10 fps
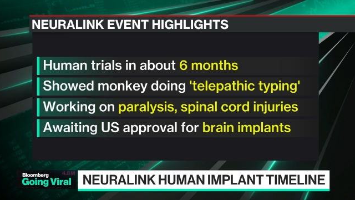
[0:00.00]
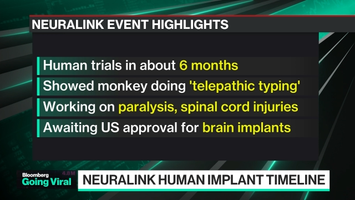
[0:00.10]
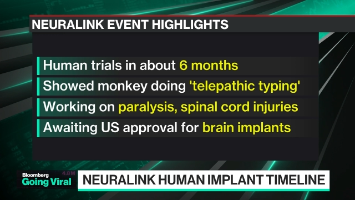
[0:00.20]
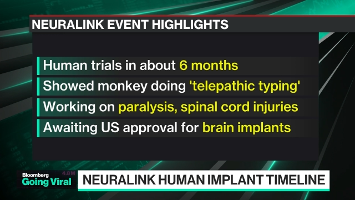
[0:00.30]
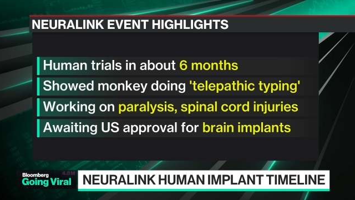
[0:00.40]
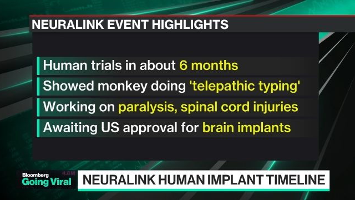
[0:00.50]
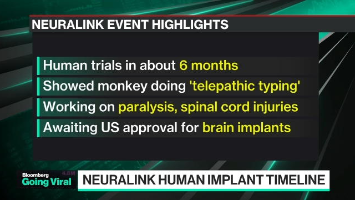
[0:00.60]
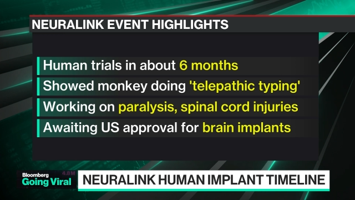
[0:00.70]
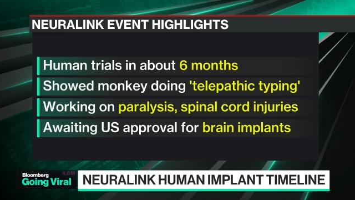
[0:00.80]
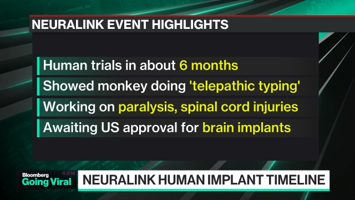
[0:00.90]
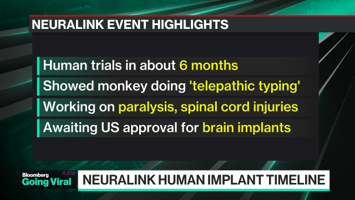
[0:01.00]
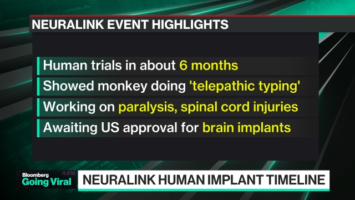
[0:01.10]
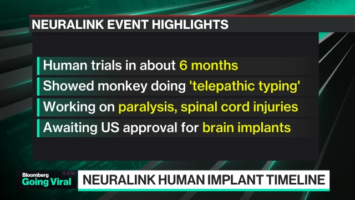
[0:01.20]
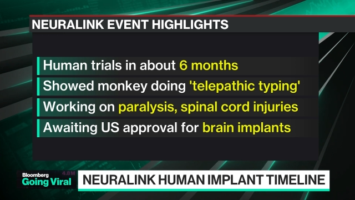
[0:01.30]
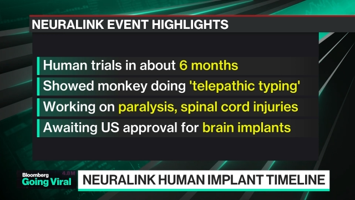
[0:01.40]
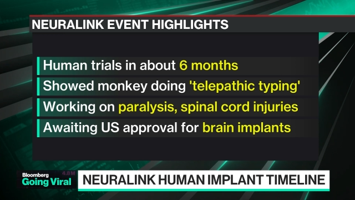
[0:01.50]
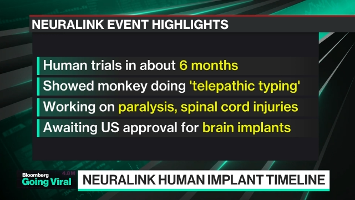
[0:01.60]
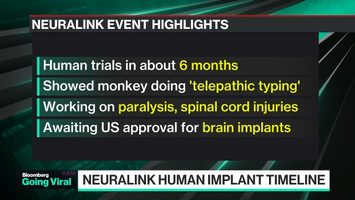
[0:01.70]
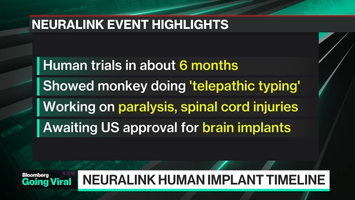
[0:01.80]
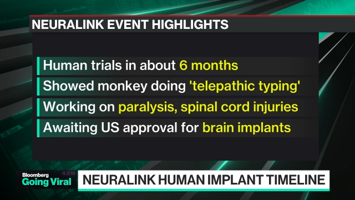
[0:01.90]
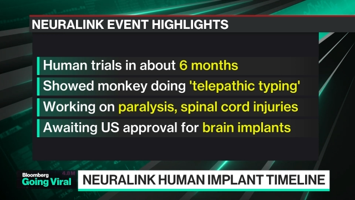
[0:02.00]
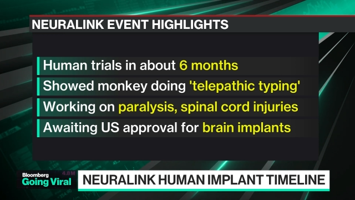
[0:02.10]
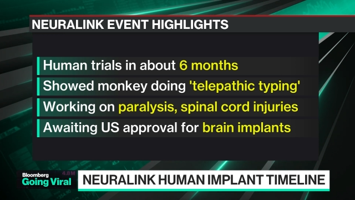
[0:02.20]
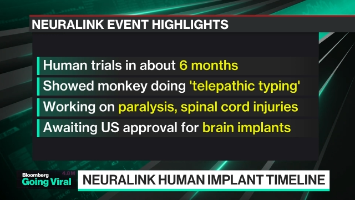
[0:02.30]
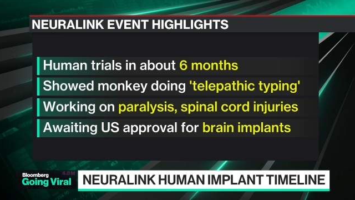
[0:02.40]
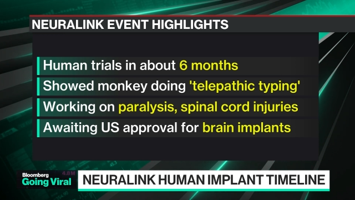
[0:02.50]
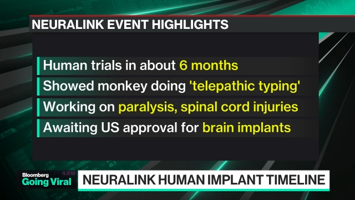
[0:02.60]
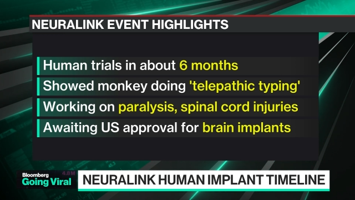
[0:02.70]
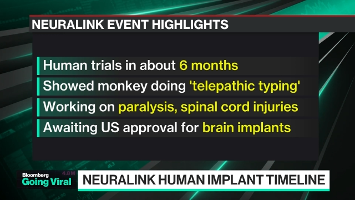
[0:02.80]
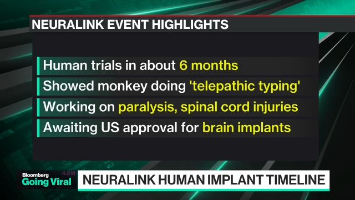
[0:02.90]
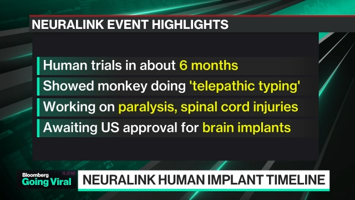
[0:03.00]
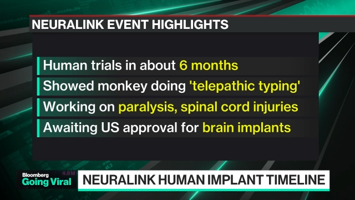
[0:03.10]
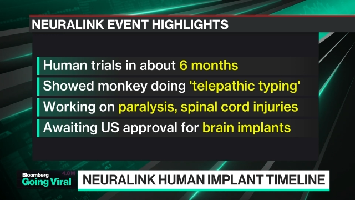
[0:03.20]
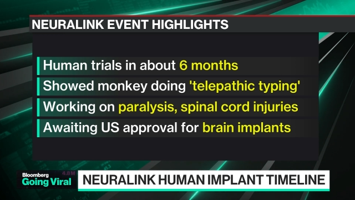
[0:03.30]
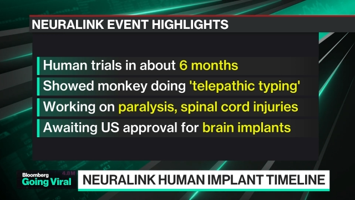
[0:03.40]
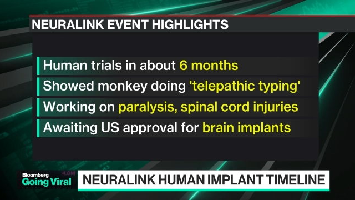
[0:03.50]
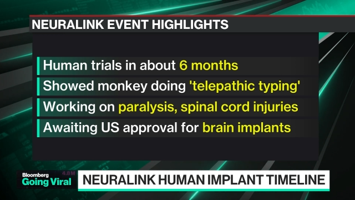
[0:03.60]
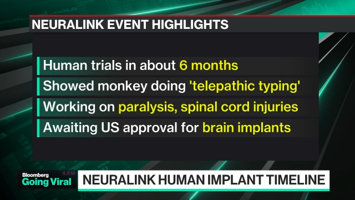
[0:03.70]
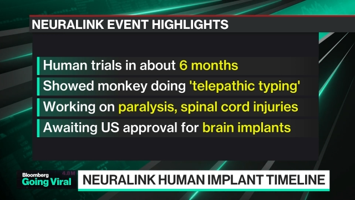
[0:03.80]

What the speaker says: No face is visible, so there are no lips to read.